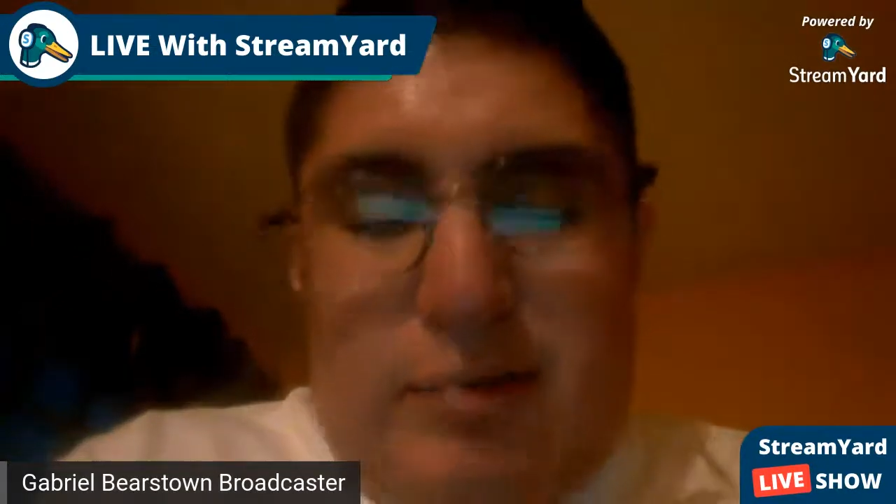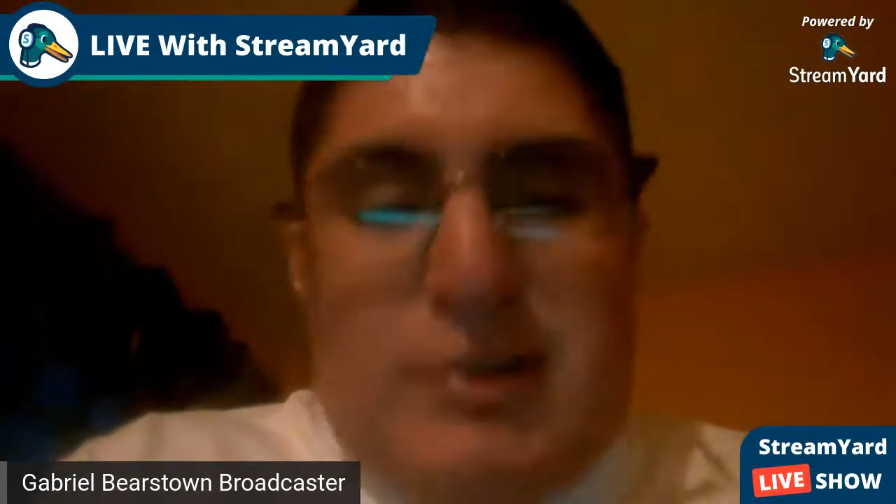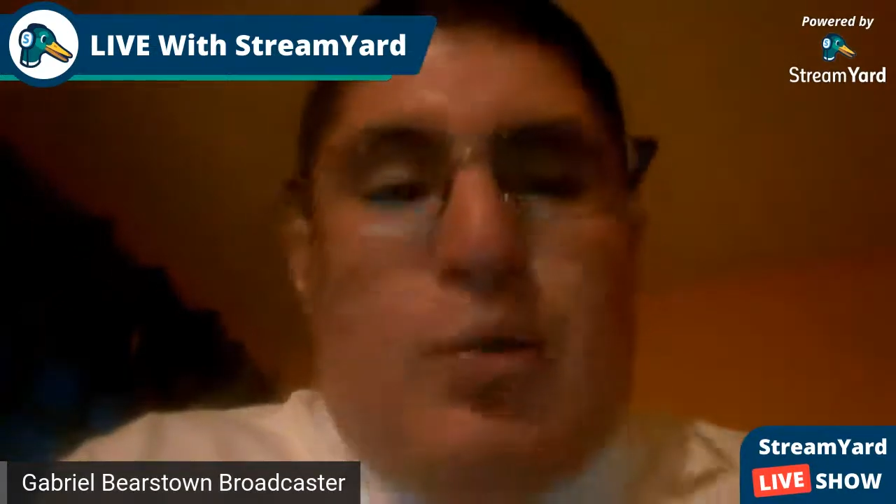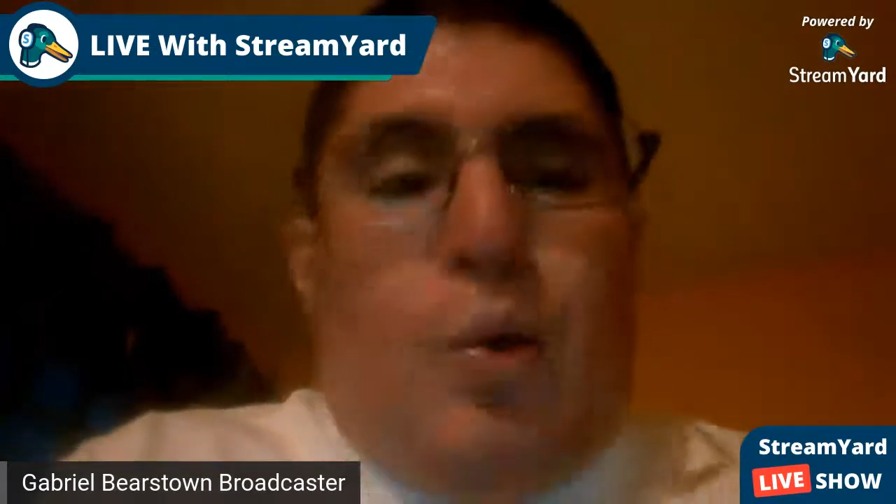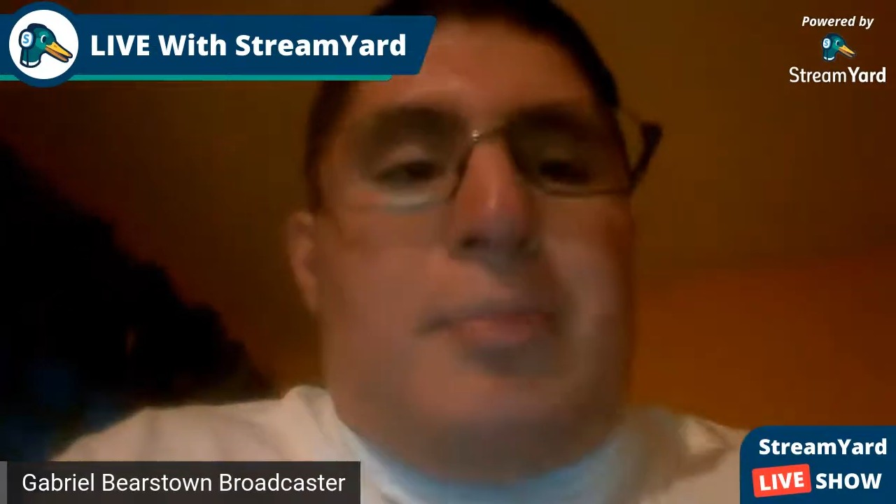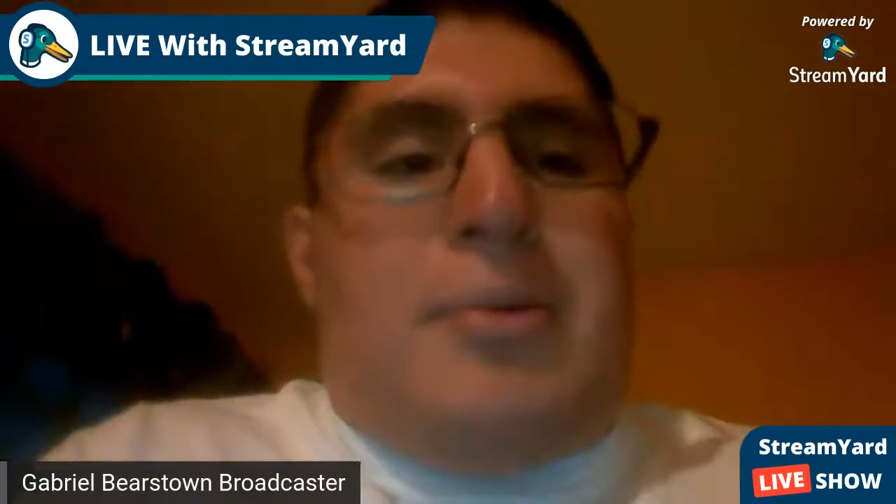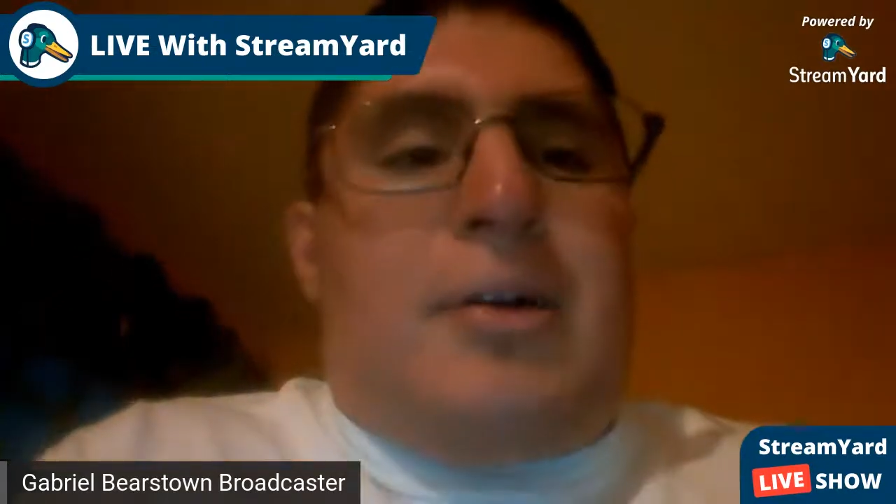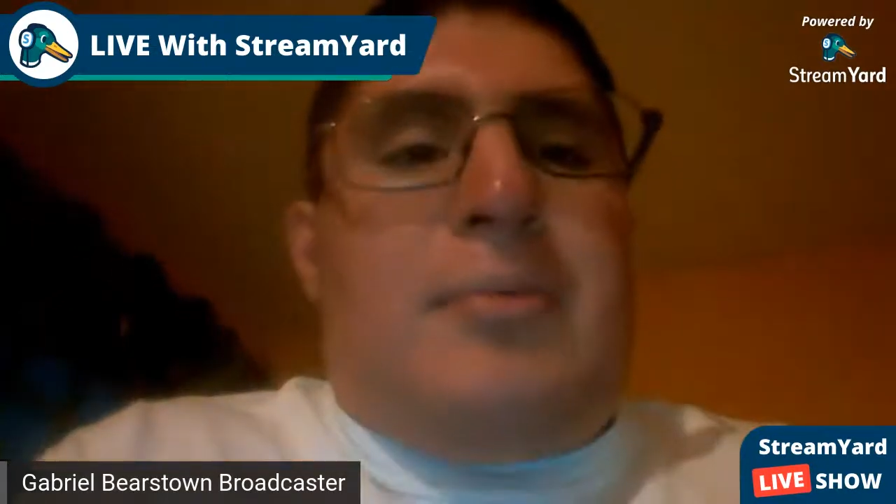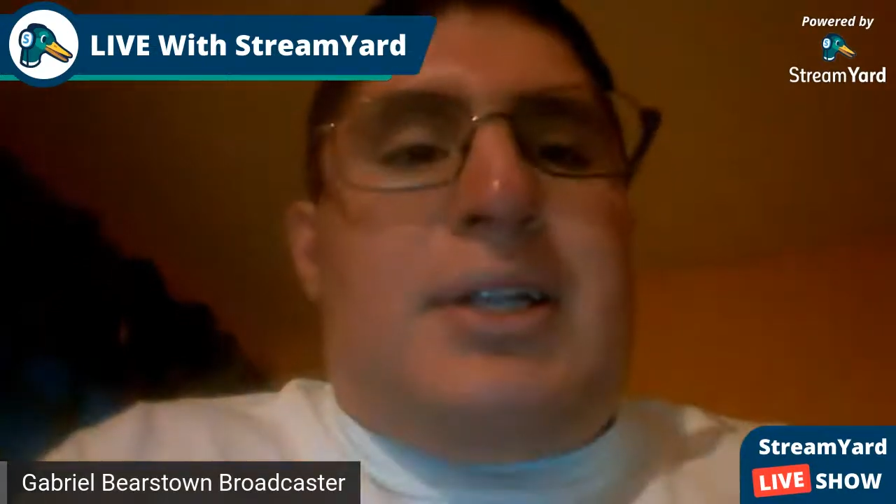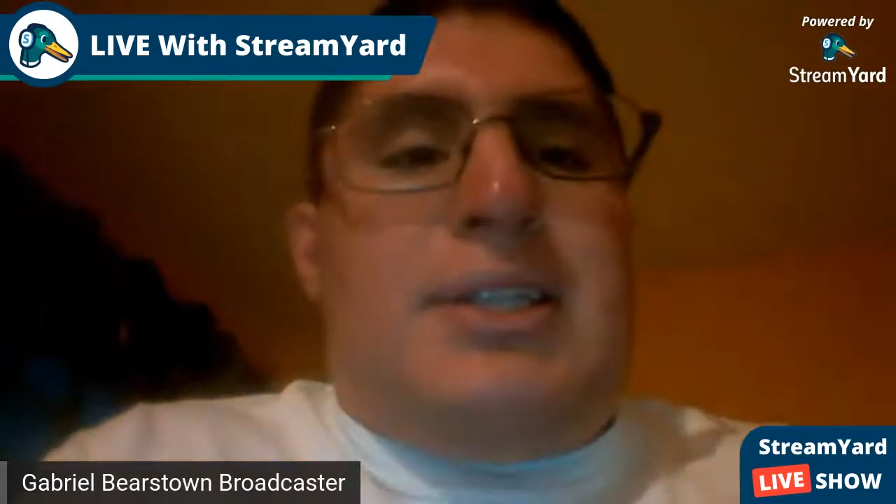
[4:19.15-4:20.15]
reason why I'm talking
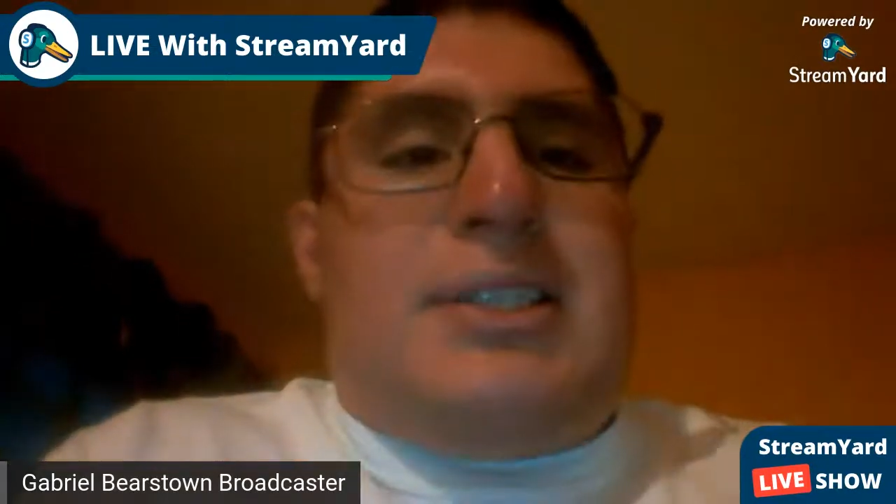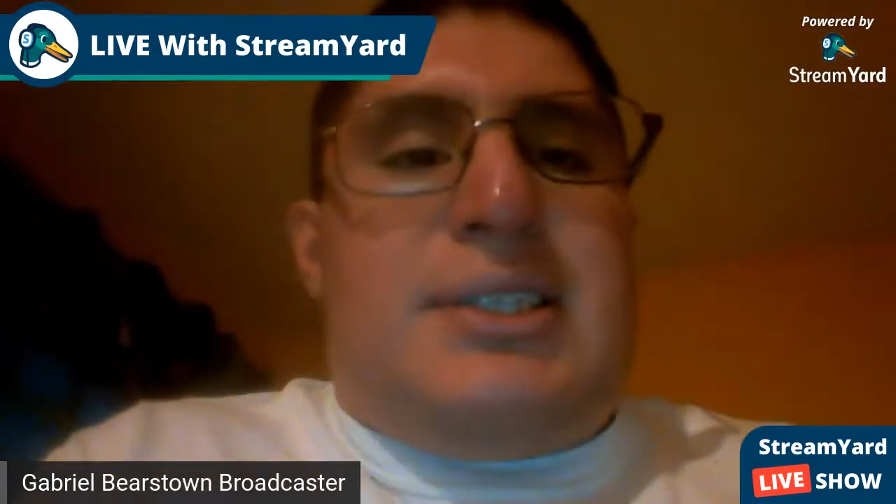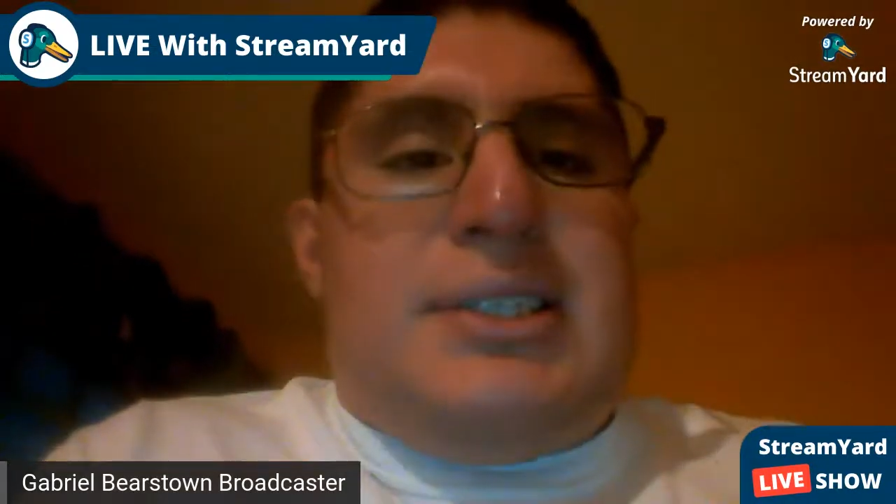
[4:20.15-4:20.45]
about this is